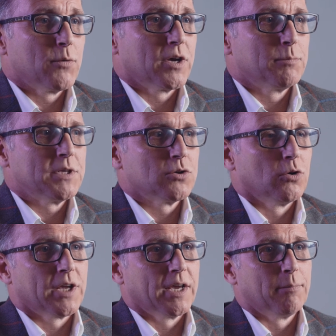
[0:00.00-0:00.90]
we're going to be
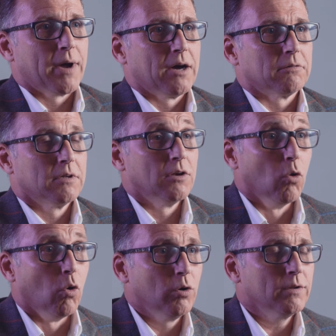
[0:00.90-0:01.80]
talking about
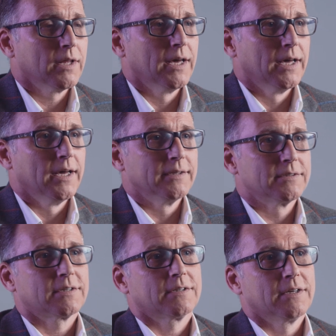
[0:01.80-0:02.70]
law, and
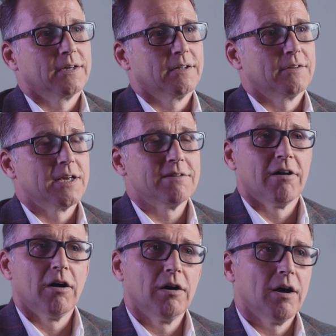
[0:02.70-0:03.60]
there
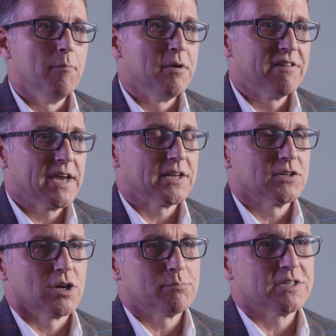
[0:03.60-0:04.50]
are a myriad
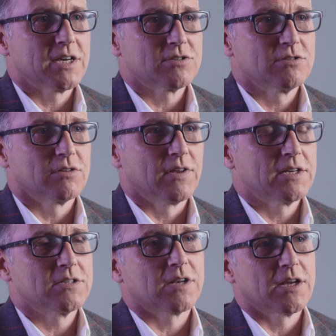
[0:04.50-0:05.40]
interpretations of the
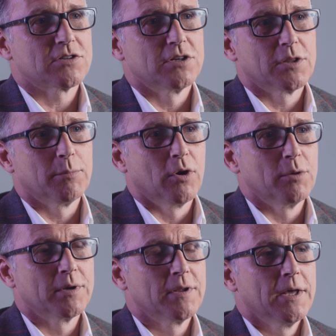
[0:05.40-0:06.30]
legislation at the
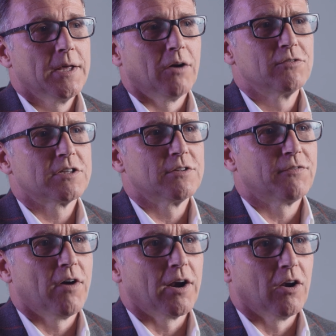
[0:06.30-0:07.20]
moment. Obviously the
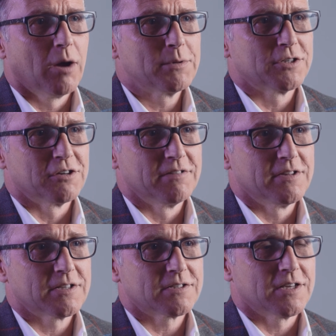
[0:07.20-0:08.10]
final arbiter in
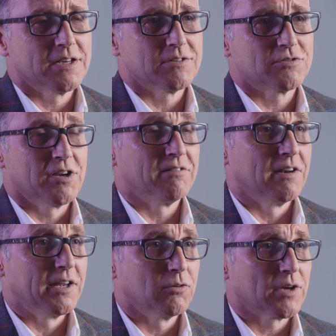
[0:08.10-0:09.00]
this is generally
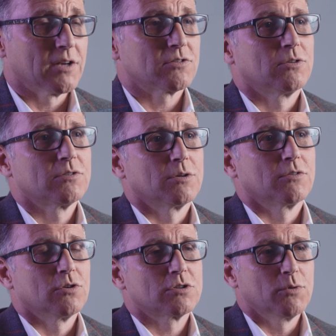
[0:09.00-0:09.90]
legal counsel, so of
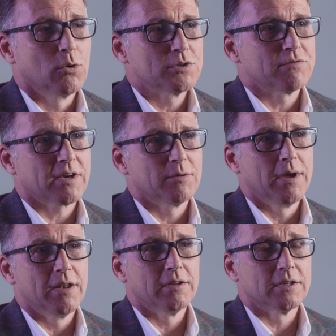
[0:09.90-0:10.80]
course we always
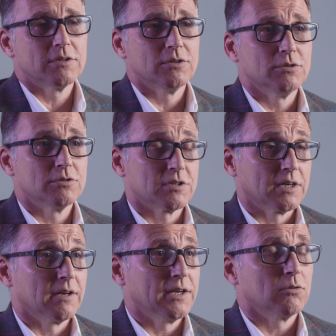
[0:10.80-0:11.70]
recommend that you
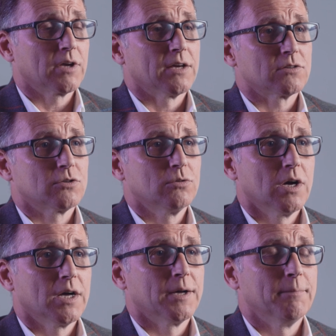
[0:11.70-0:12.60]
seek legal counsel.
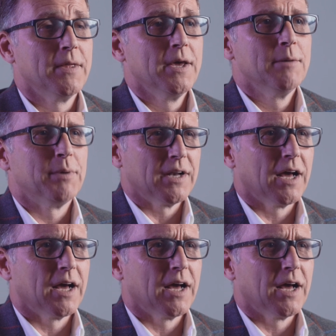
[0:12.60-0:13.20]
But